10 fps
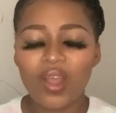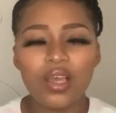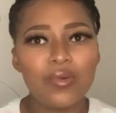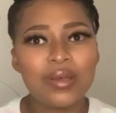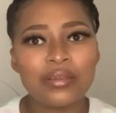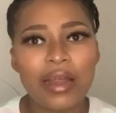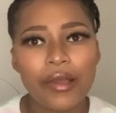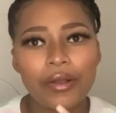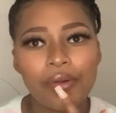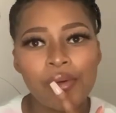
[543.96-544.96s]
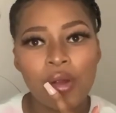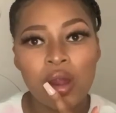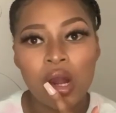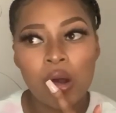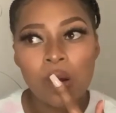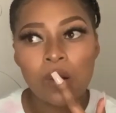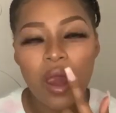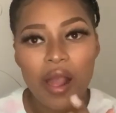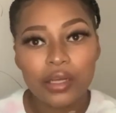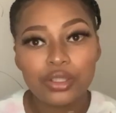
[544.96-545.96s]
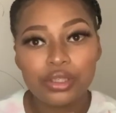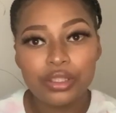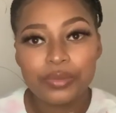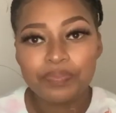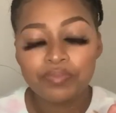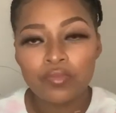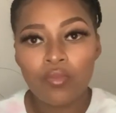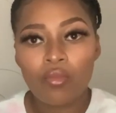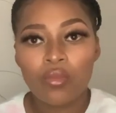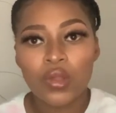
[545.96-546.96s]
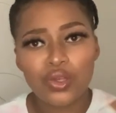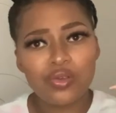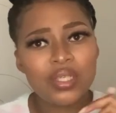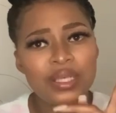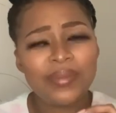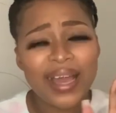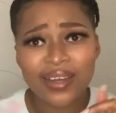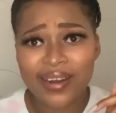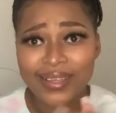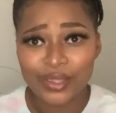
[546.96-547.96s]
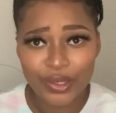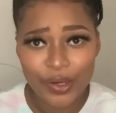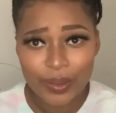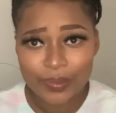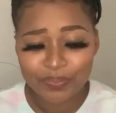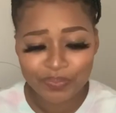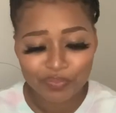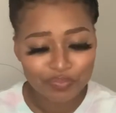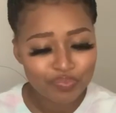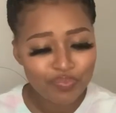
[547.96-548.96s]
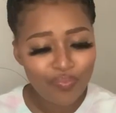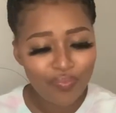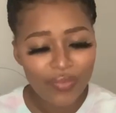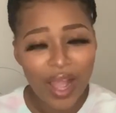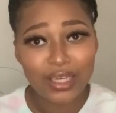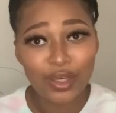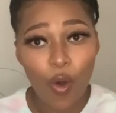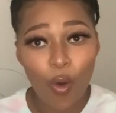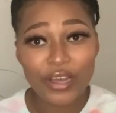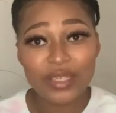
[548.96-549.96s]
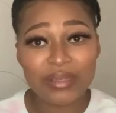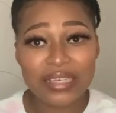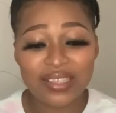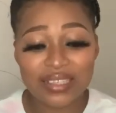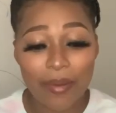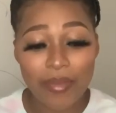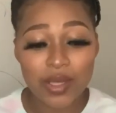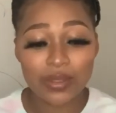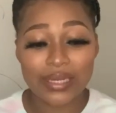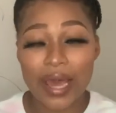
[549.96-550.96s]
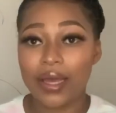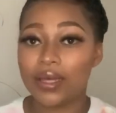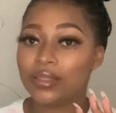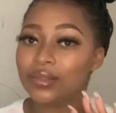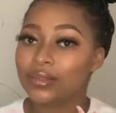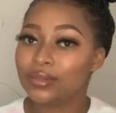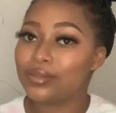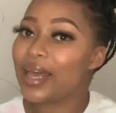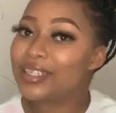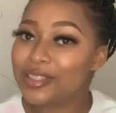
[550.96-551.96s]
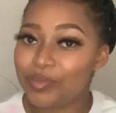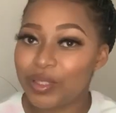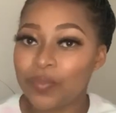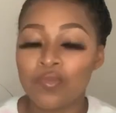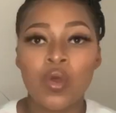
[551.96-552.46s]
he was like, actually, you seem like a nice girl. He called me his number. He was like, text me.